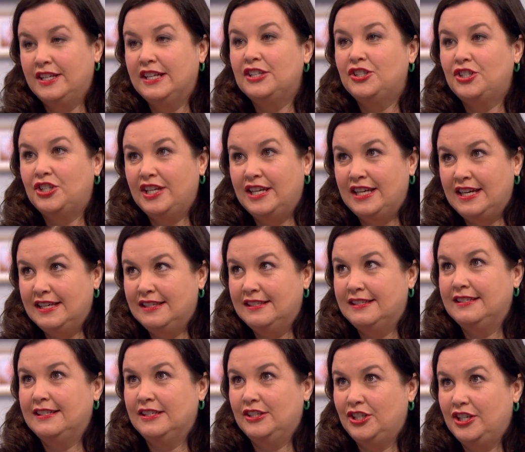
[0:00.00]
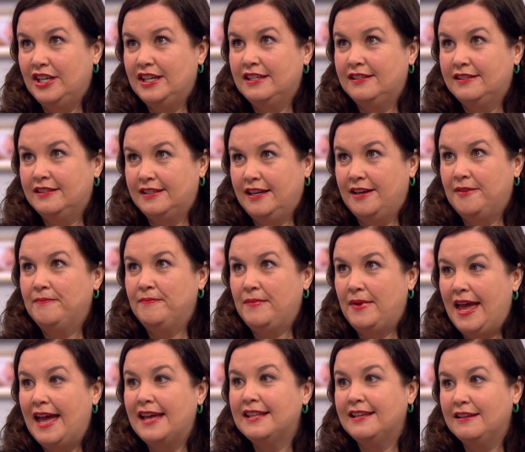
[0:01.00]
She, she is she's
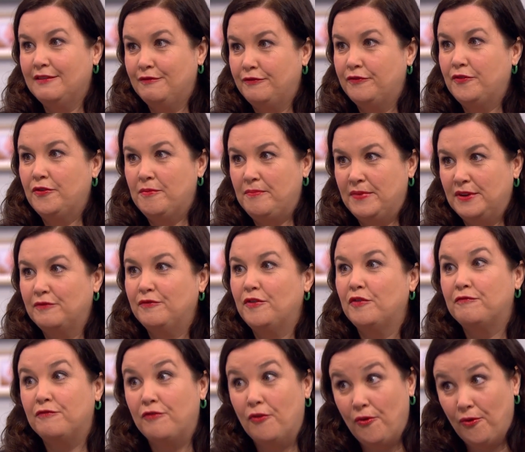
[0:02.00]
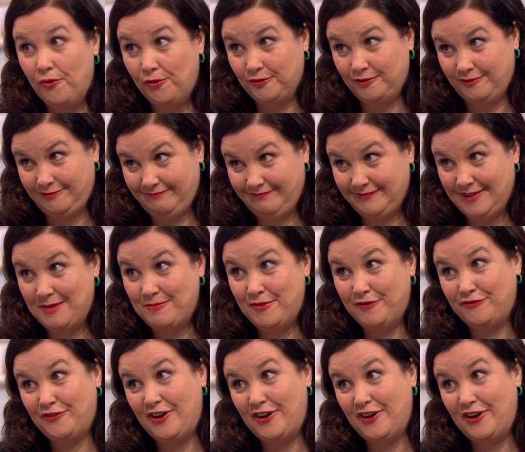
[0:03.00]
um, heading for a bit of a fall. I'm oh.